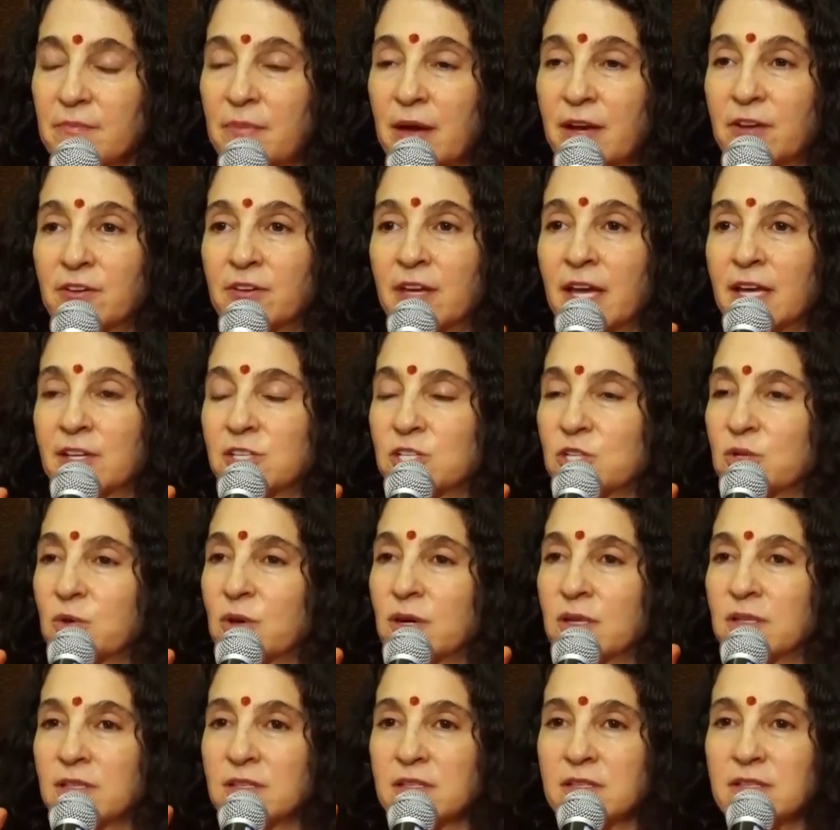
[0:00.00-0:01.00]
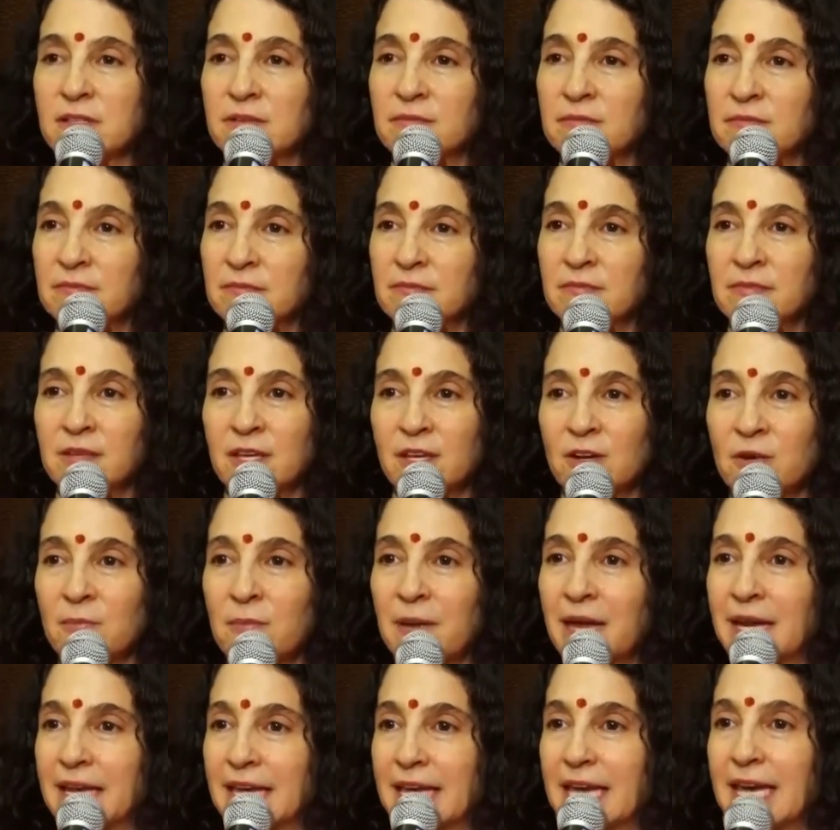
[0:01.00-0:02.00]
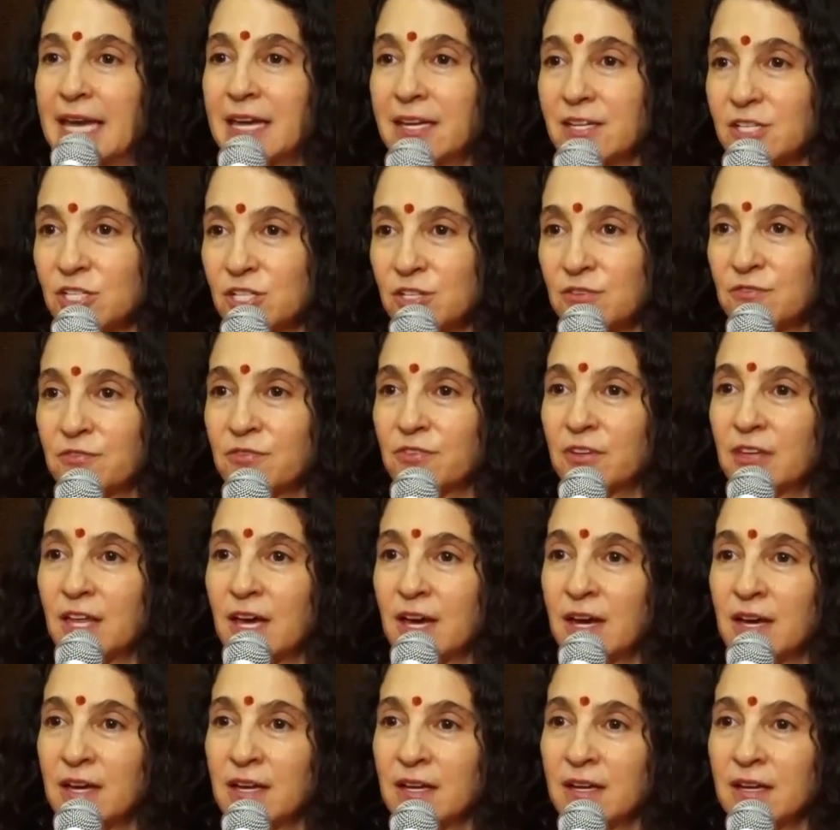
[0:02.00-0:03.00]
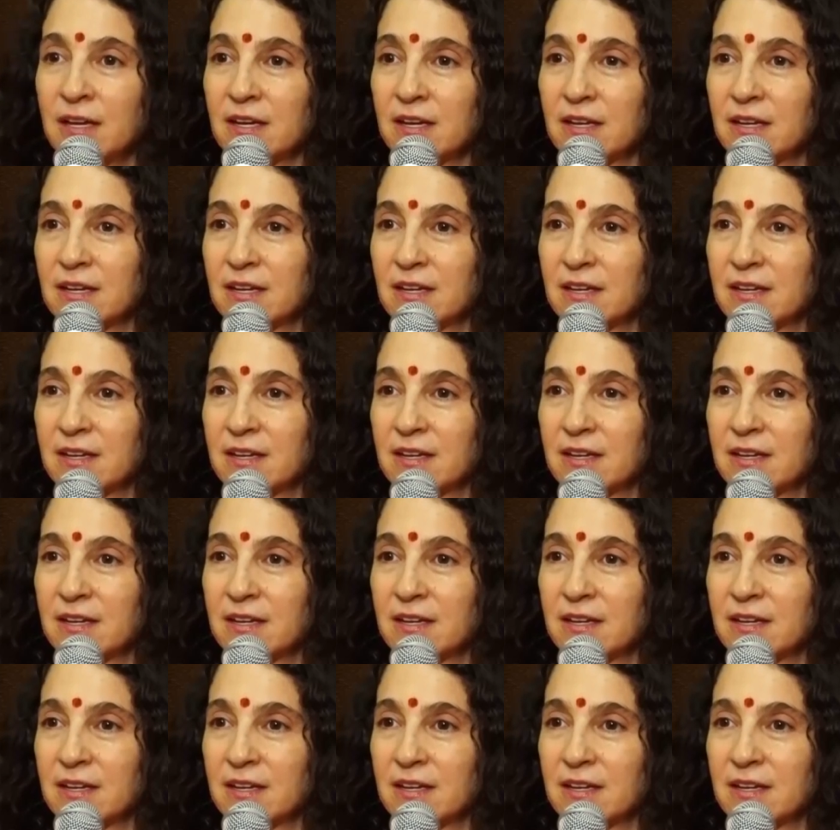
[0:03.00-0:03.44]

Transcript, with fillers: Better get you on some, you know, medication for that.